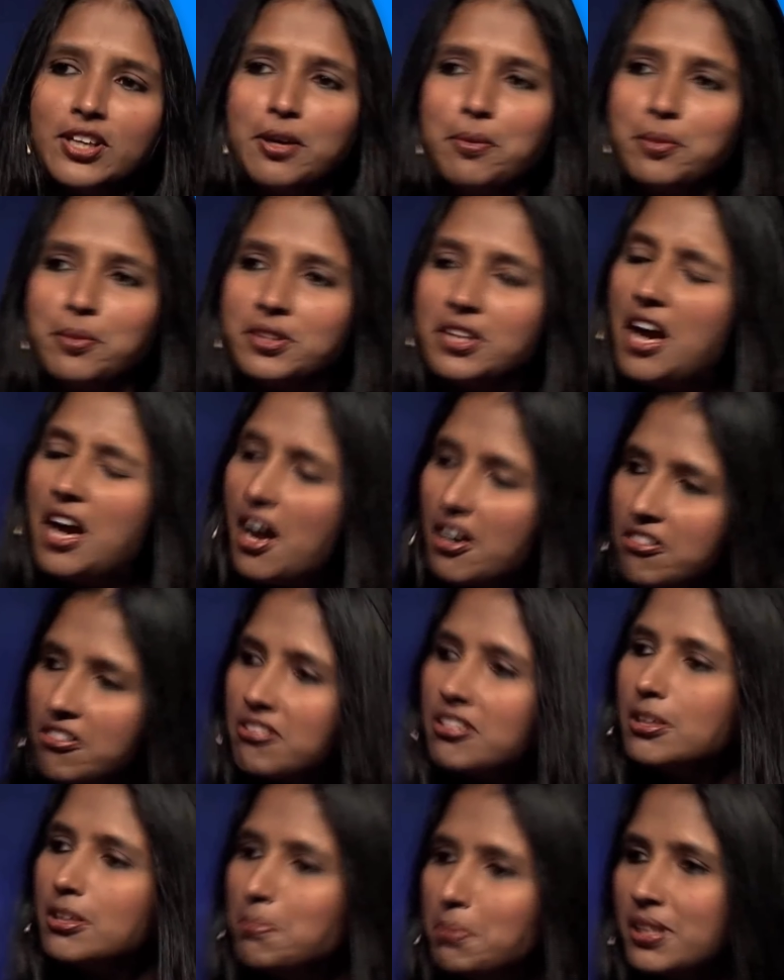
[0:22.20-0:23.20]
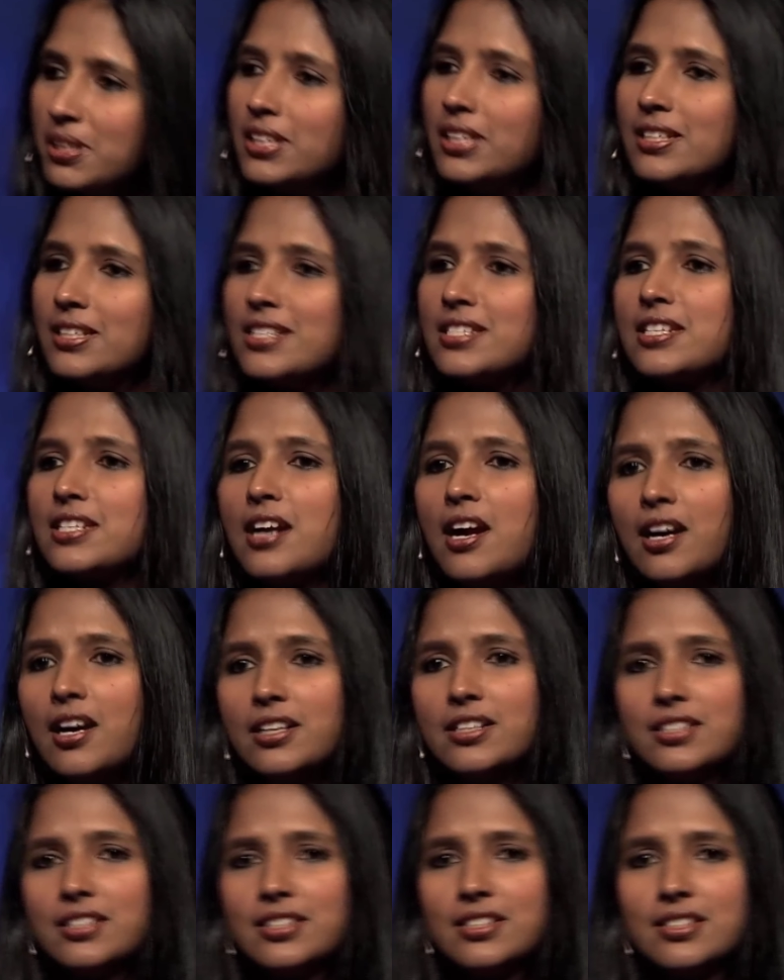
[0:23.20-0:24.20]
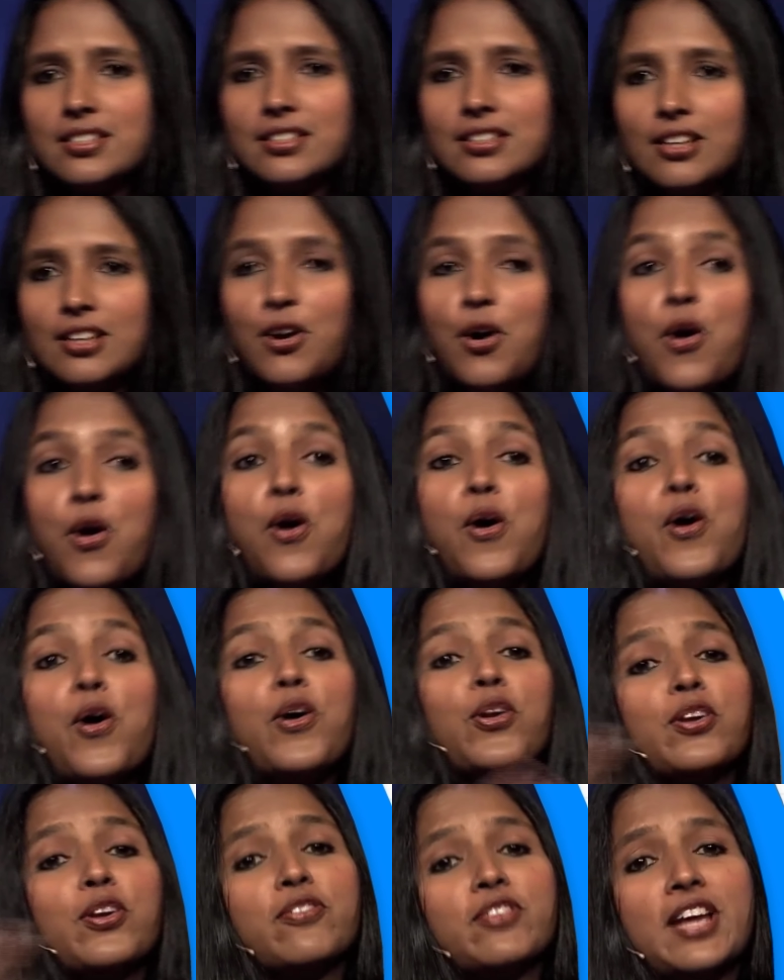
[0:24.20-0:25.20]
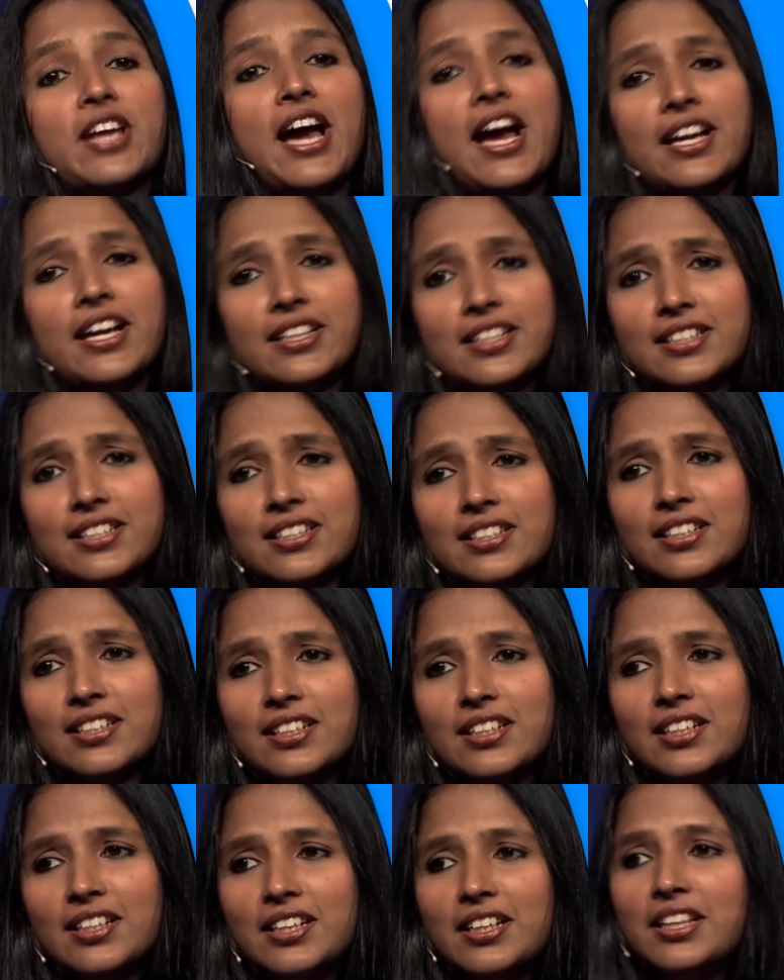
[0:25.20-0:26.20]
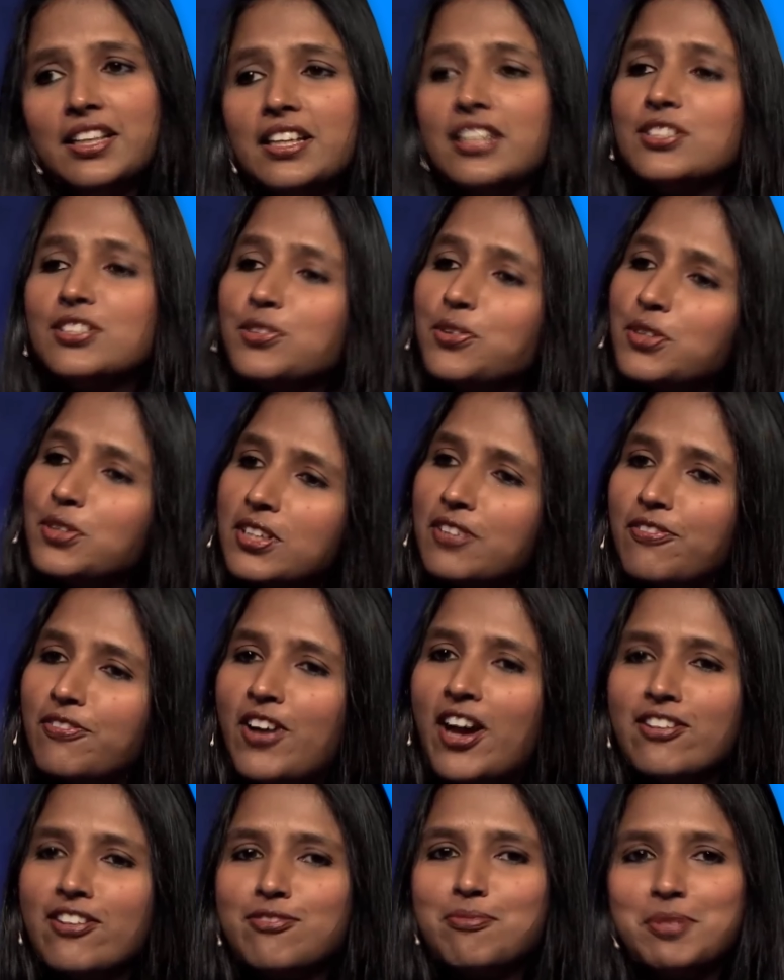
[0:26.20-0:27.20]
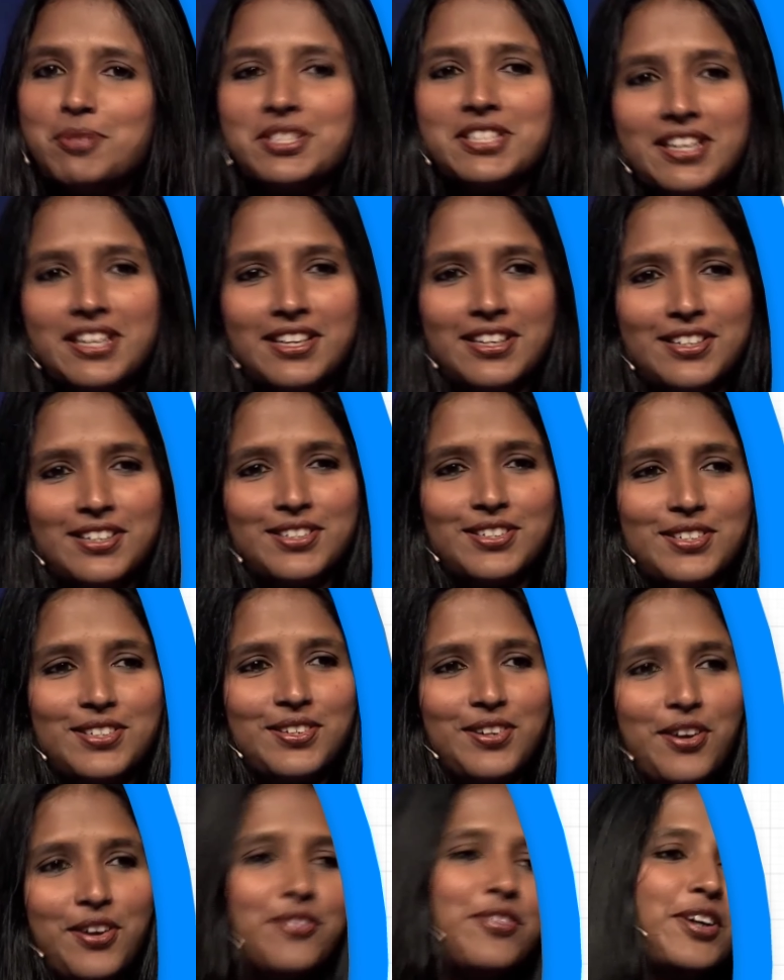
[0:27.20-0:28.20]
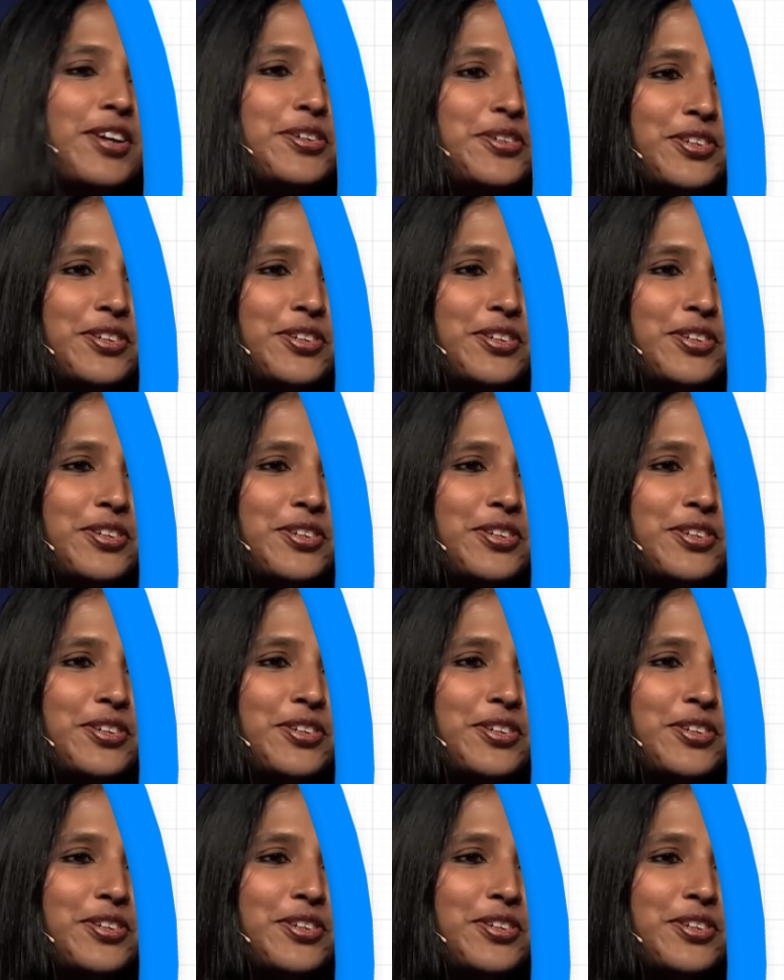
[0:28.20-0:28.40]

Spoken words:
them with 100 billion stars. All of that is only 5% of our